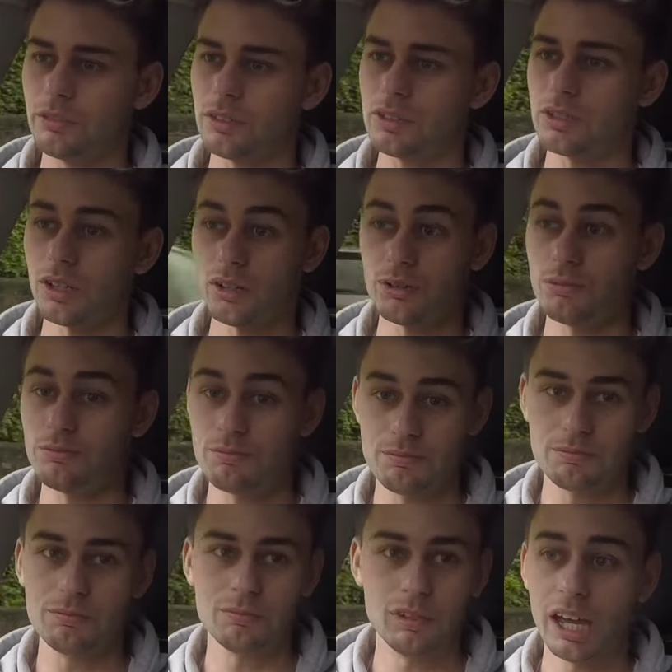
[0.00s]
So
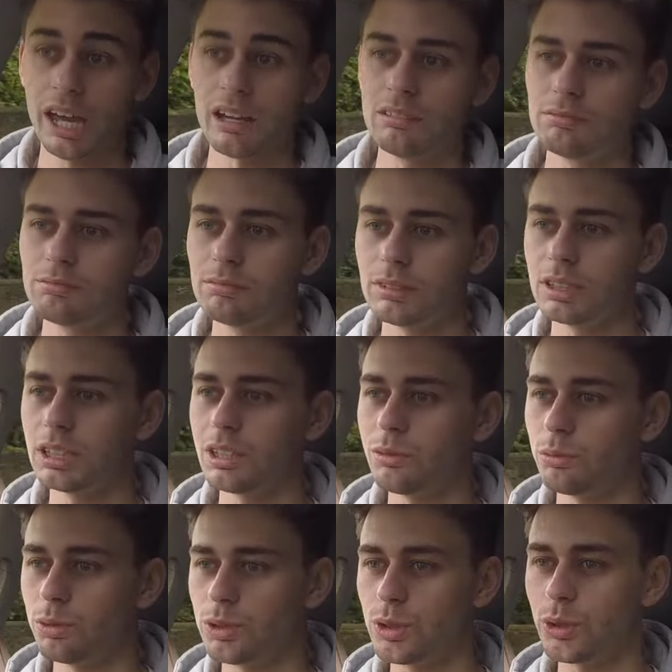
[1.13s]
yeah,
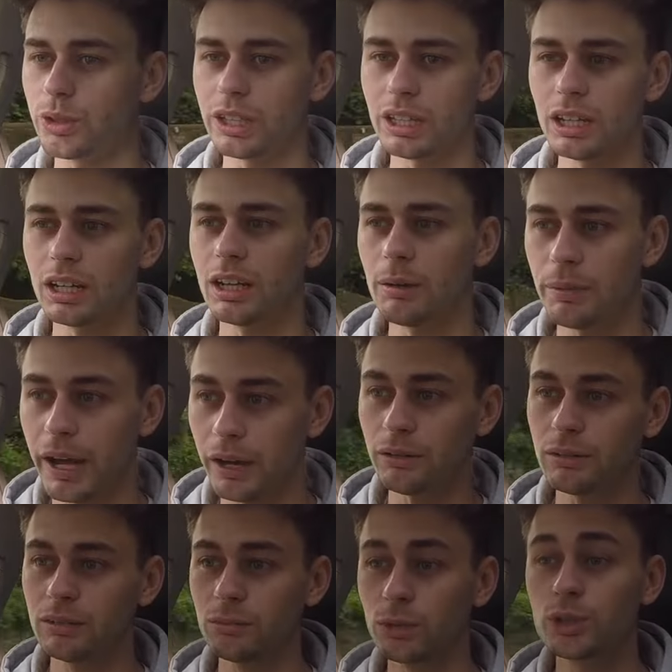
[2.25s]
we're talking about
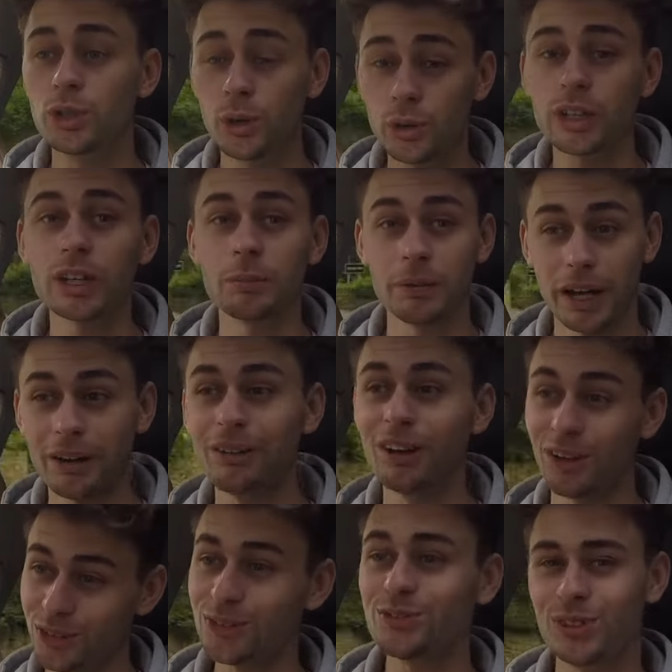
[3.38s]
a
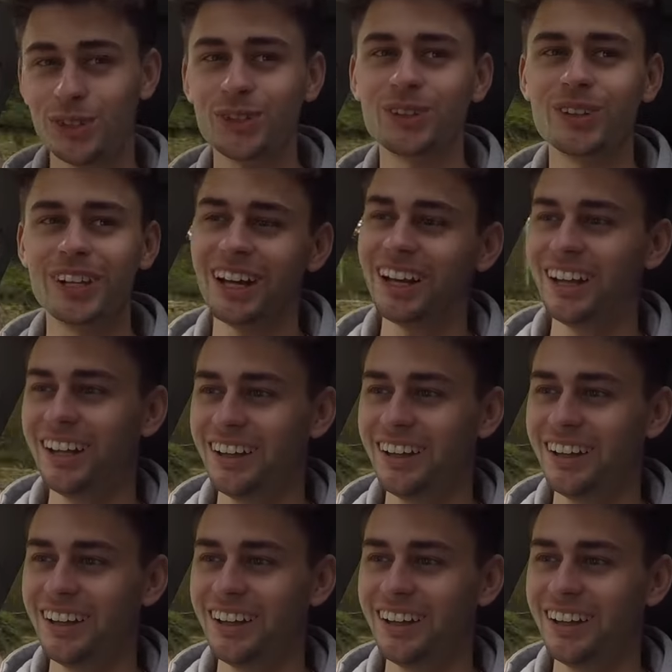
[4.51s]
lot of torque. So